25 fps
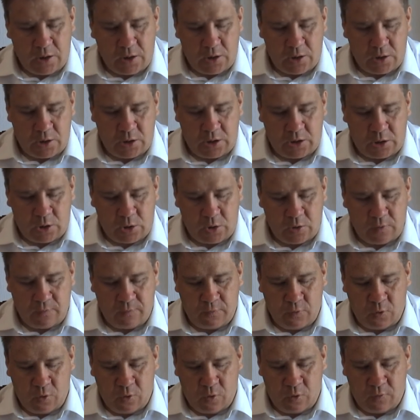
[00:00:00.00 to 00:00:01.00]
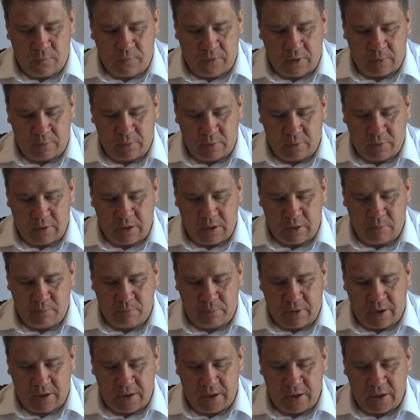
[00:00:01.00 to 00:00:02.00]
624 February
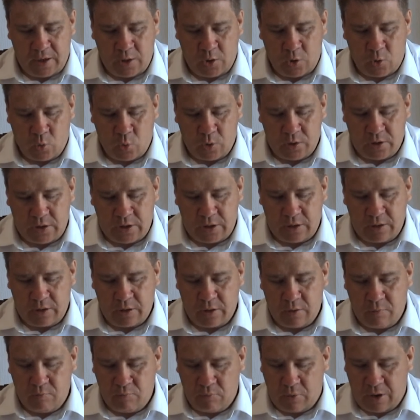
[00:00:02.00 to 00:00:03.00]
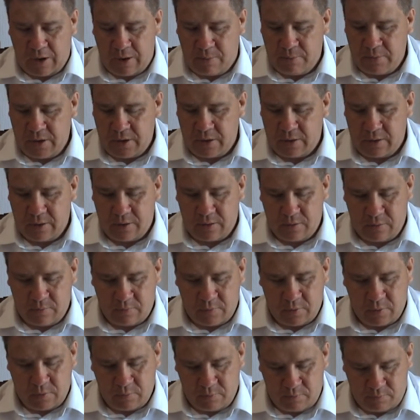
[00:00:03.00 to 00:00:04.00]
Bani continue Muhammad,
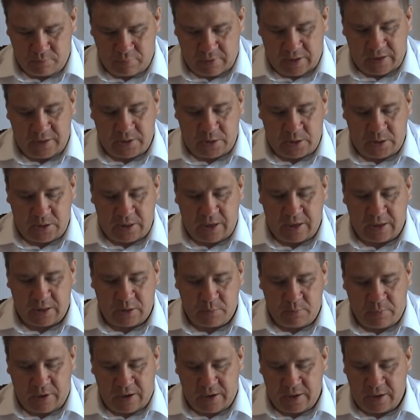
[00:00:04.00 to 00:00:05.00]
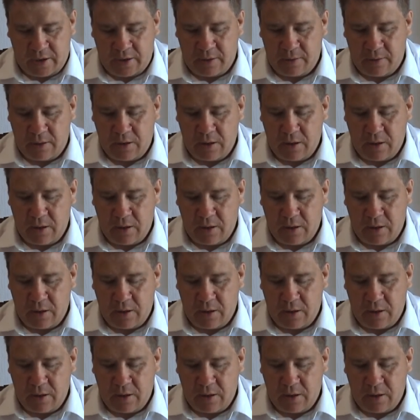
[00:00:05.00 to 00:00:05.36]
place attacked Bani